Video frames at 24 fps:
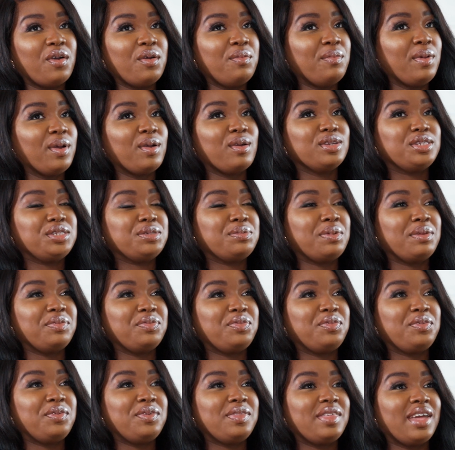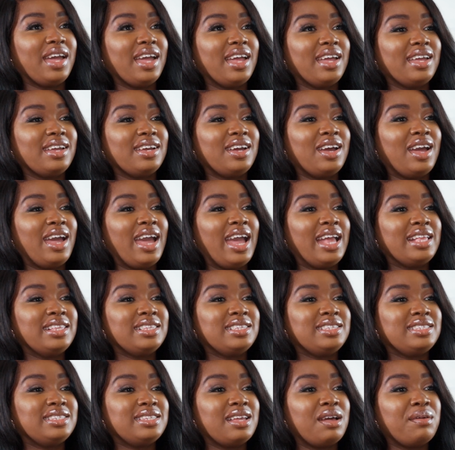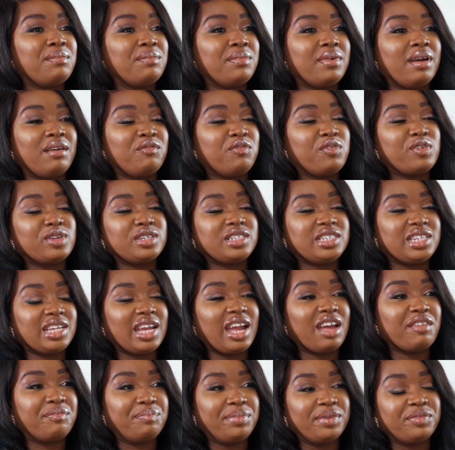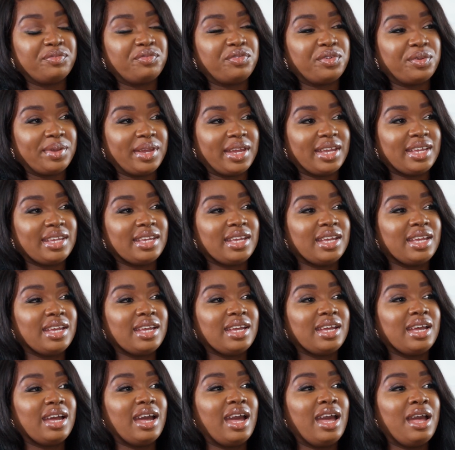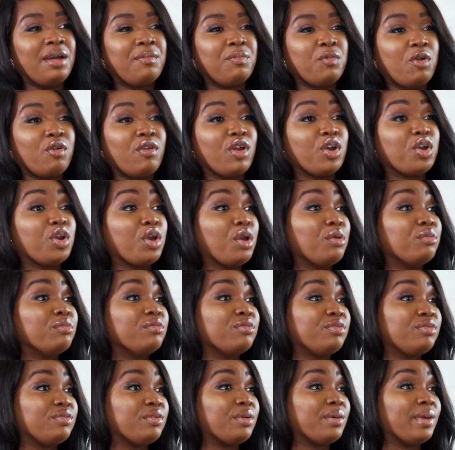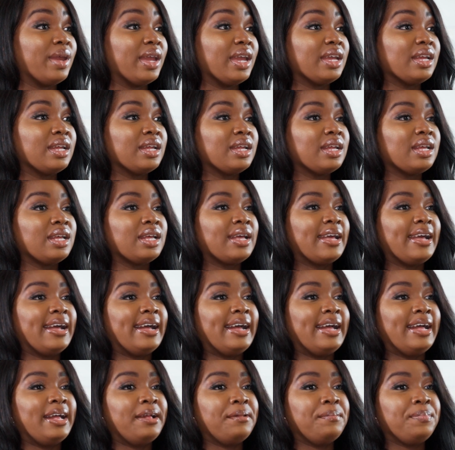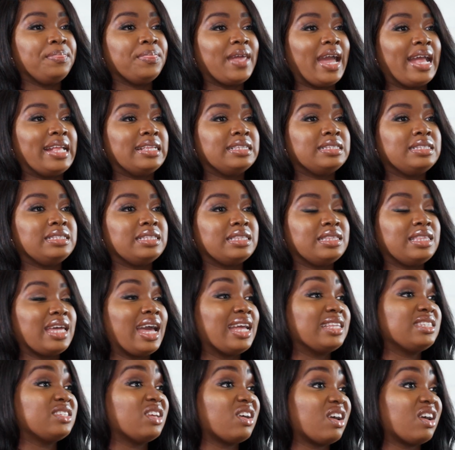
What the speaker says: oh my gosh, you went through that. Yeah. And some, unfortunately, have been through it. Or are going through it. And that's